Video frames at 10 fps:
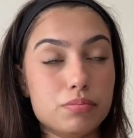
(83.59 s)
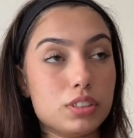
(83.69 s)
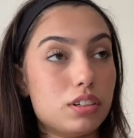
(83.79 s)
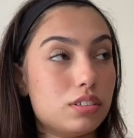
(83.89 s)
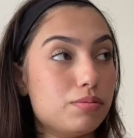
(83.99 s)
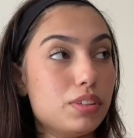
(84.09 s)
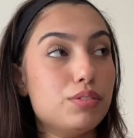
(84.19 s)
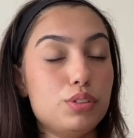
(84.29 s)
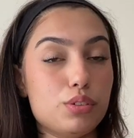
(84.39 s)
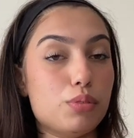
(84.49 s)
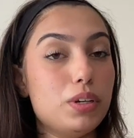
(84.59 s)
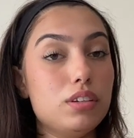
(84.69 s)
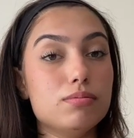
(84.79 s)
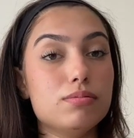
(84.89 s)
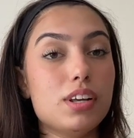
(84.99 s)
Girl, if you know me,
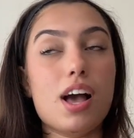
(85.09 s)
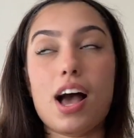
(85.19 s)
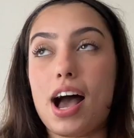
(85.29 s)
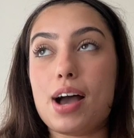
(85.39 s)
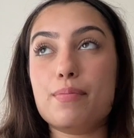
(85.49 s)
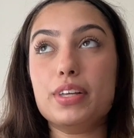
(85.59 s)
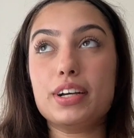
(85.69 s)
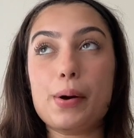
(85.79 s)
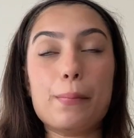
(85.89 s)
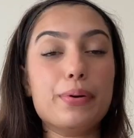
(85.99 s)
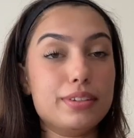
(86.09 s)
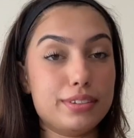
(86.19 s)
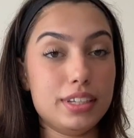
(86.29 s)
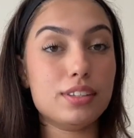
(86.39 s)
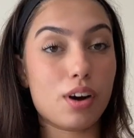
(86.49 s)
I'm the
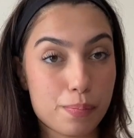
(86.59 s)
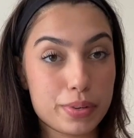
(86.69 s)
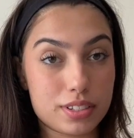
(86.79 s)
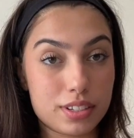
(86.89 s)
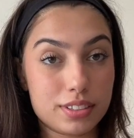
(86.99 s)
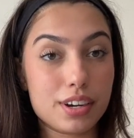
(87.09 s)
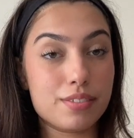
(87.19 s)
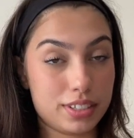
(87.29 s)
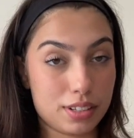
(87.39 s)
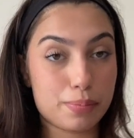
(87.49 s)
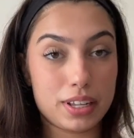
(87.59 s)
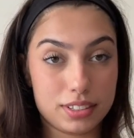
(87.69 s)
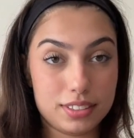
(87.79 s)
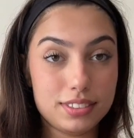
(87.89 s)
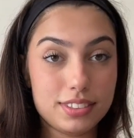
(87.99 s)
complete opposite of
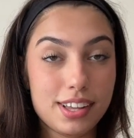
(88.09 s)
independent.